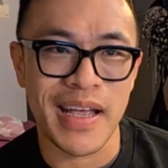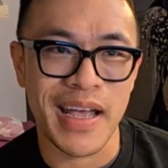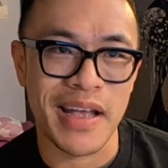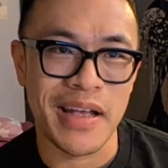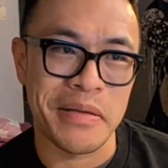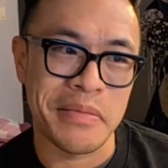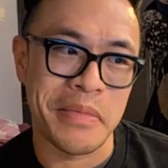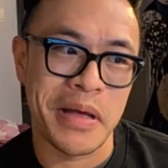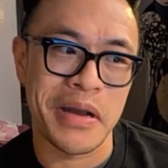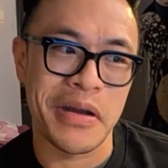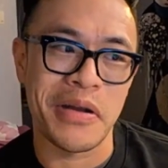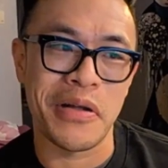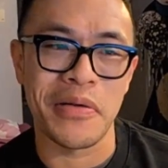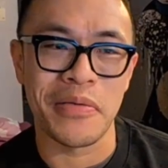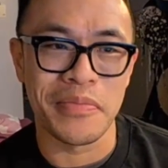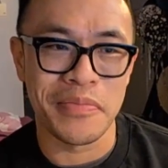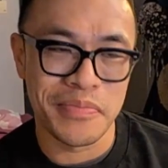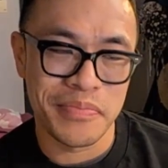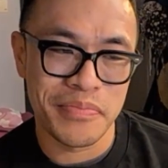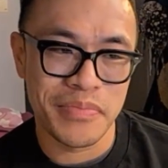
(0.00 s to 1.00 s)
yeah, I don't know.
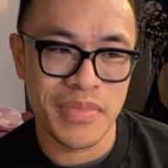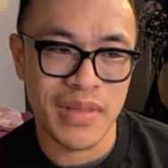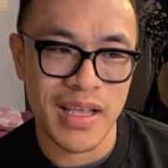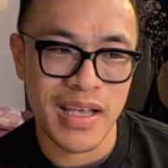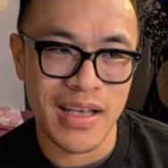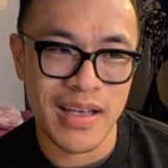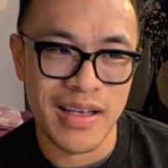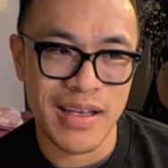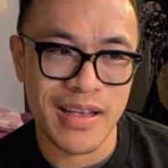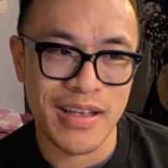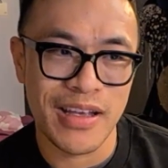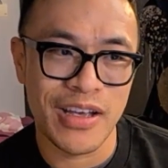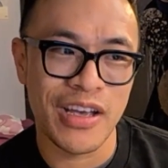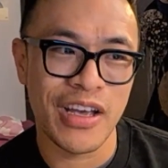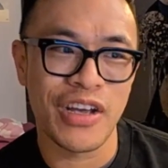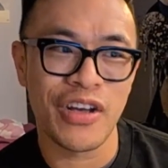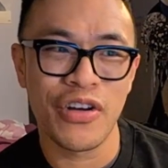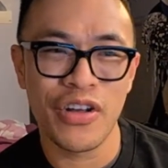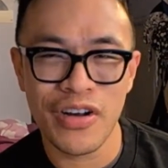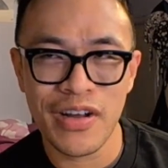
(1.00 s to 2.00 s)

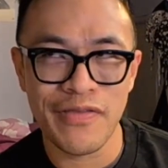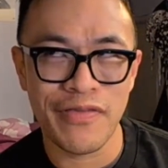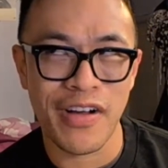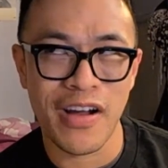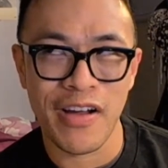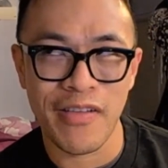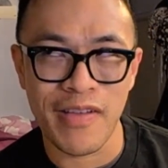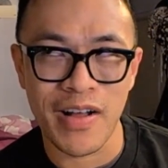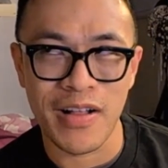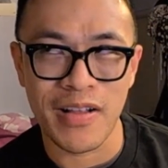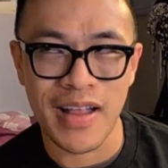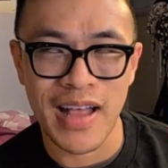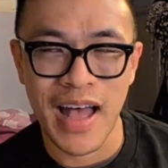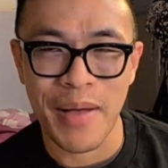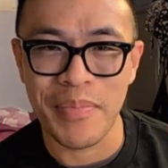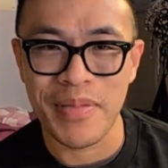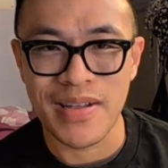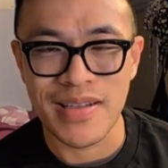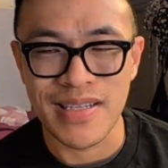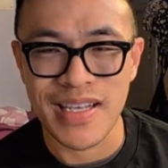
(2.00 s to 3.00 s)
It could have very well
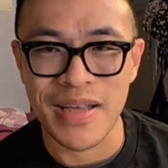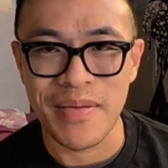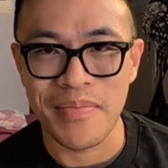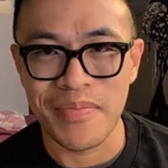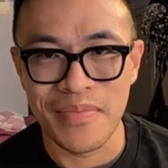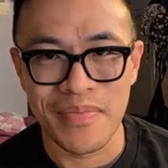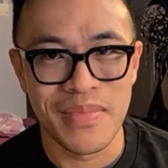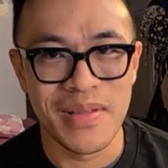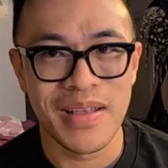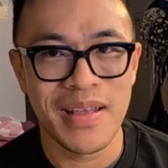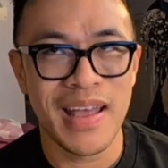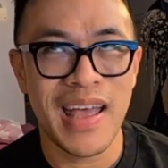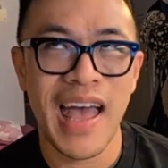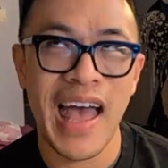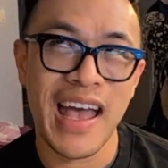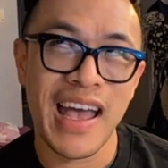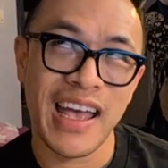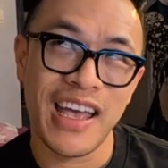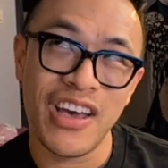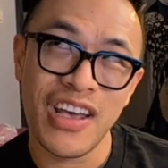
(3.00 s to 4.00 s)
happened same.
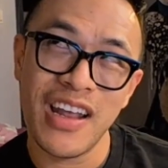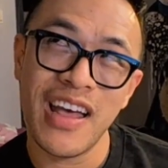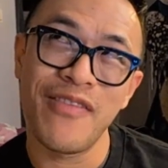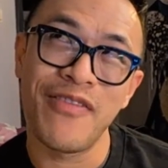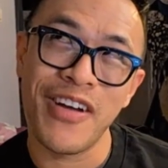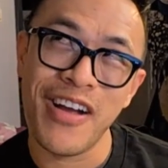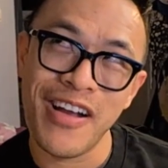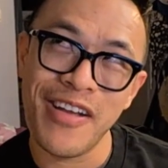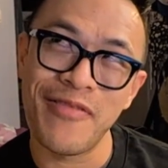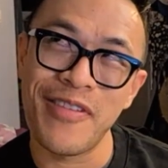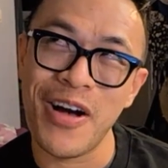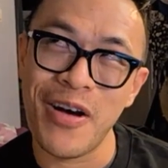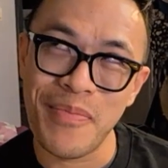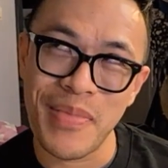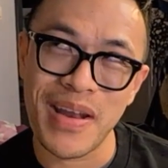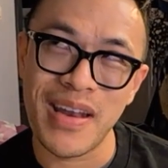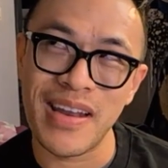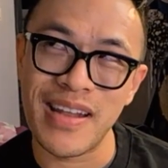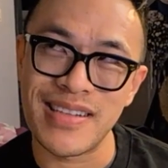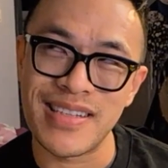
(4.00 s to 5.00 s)
It could have very well
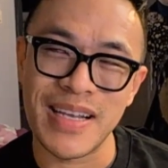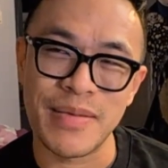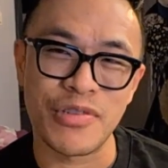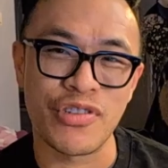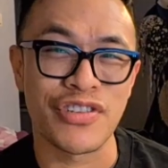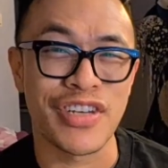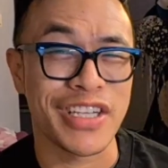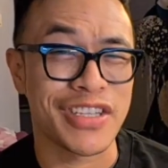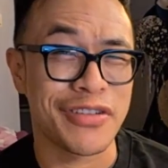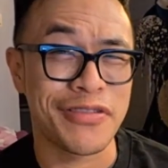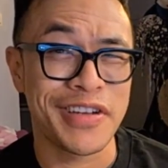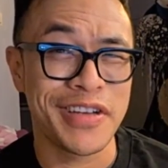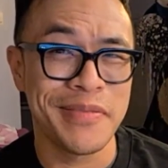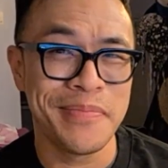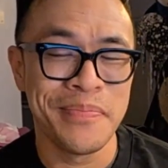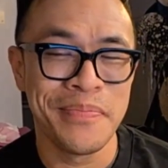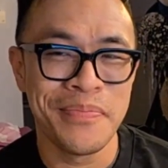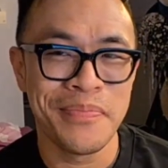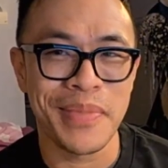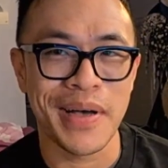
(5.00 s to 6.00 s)
been the same trajectory,
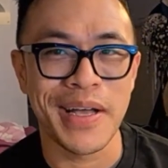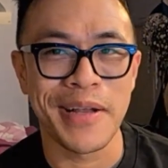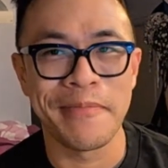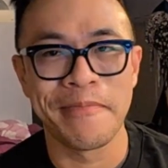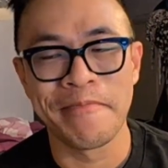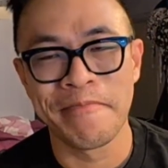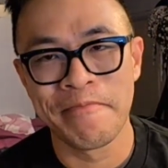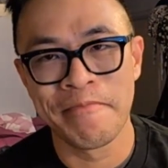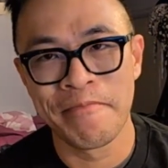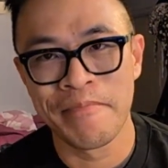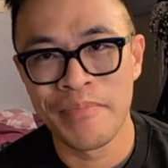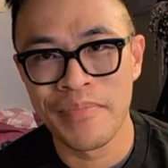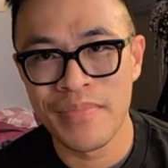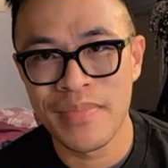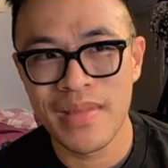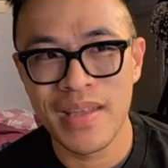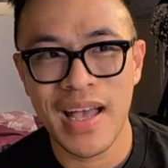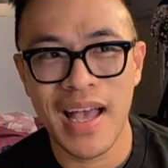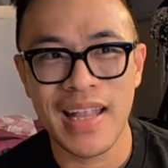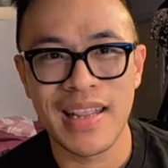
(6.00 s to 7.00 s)
but
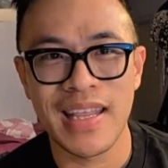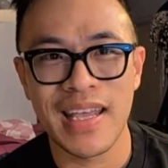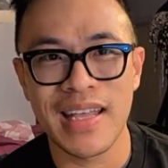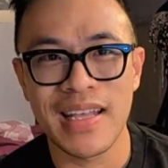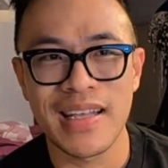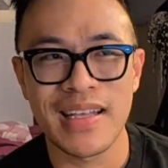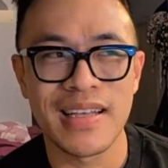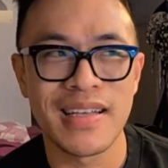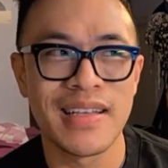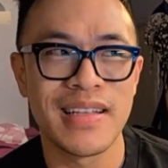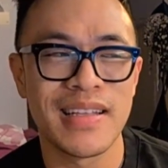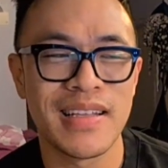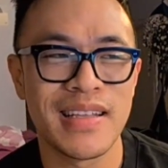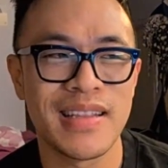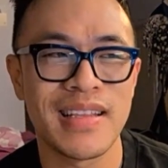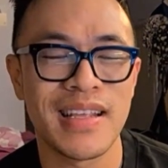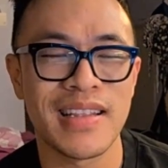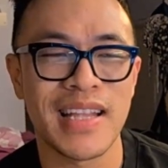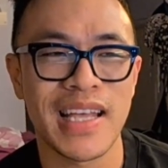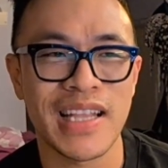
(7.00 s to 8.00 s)
I think
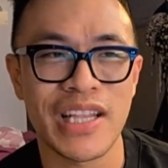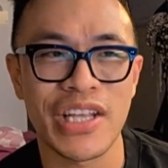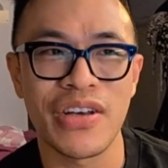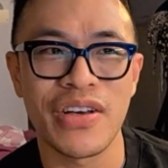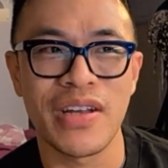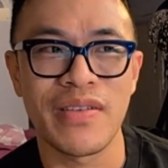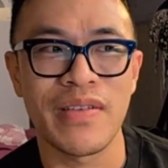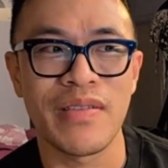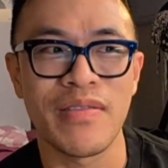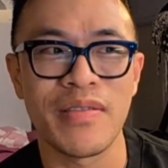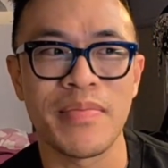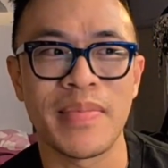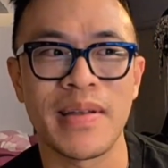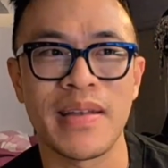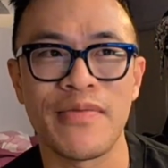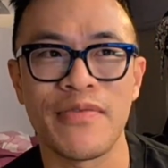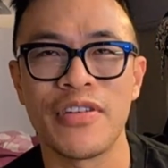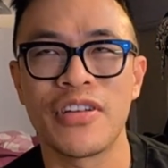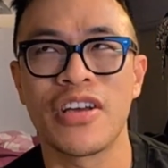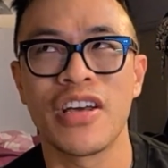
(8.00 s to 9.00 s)
the likelihood of
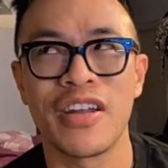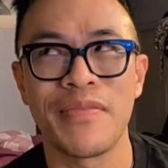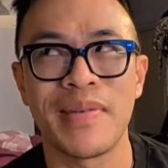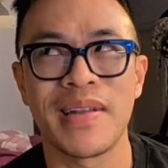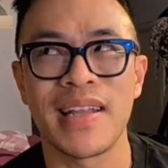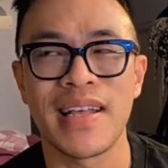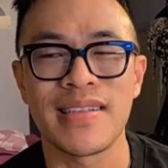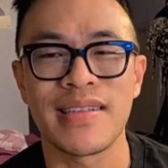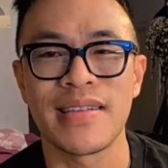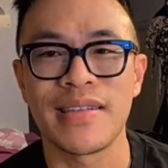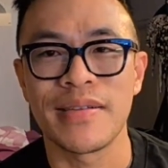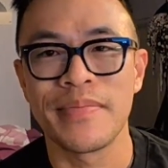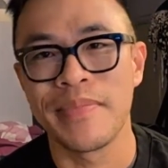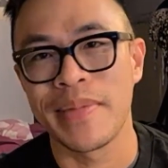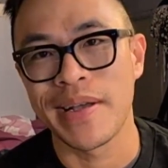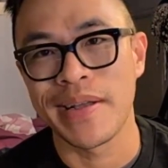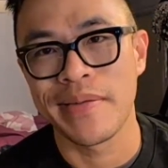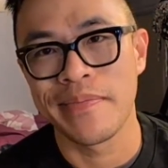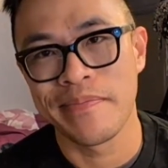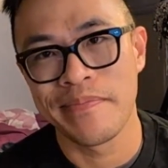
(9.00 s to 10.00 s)
it could have been lessened.
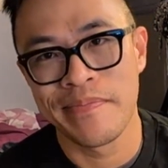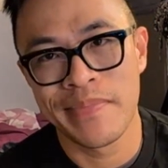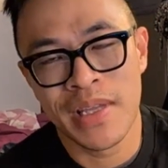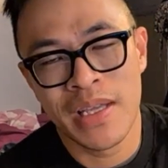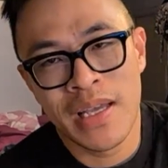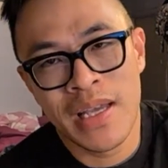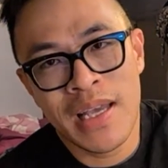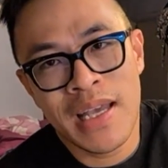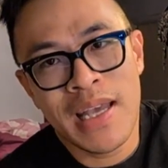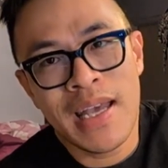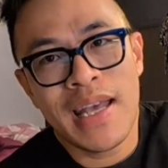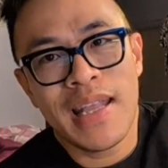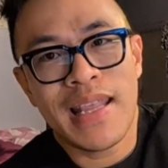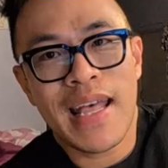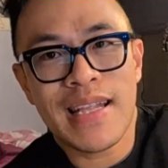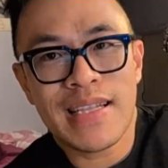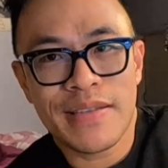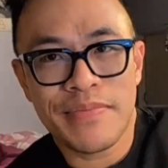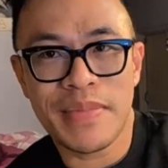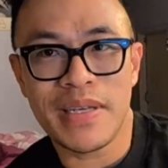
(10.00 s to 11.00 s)
But
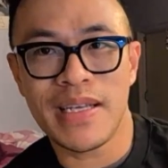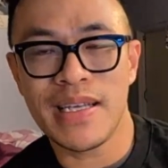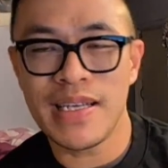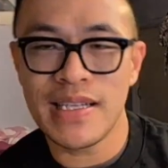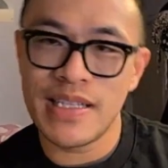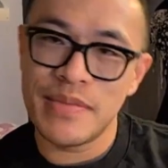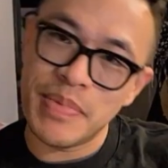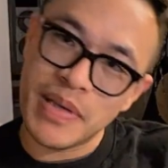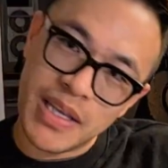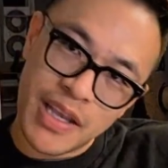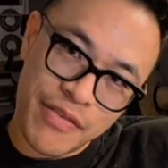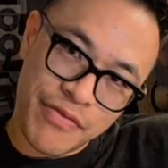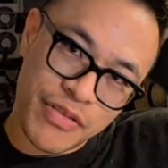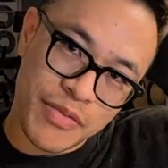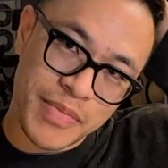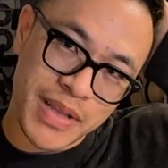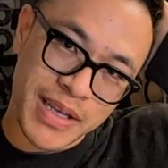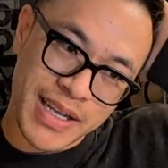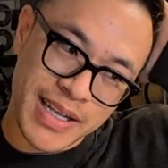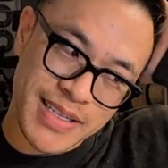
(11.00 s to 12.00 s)
that's me speaking
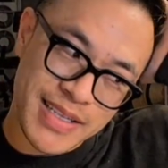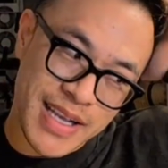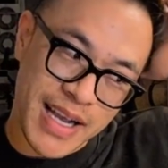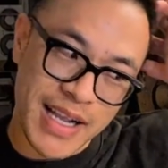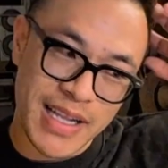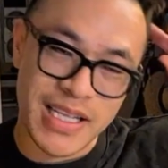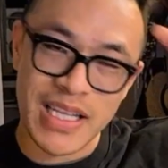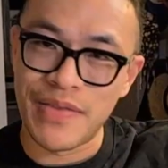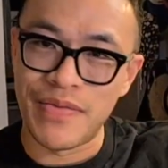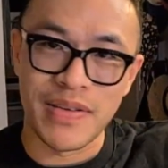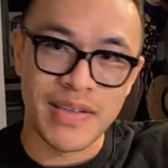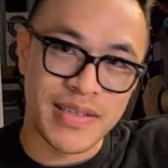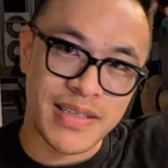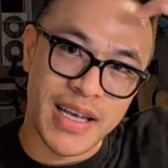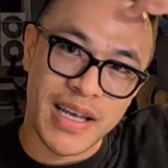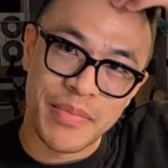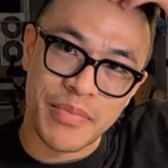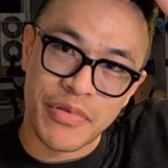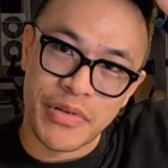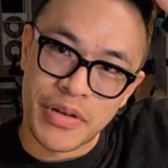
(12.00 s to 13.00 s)
from like a scientific
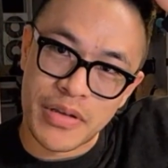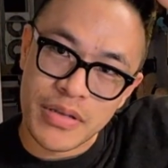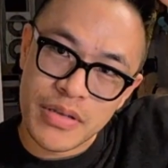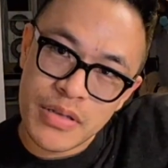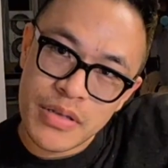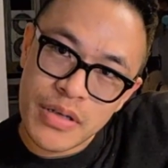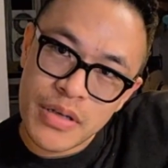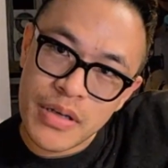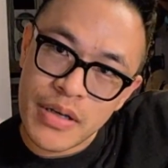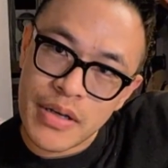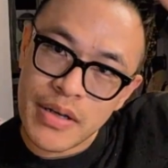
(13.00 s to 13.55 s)
standpoint.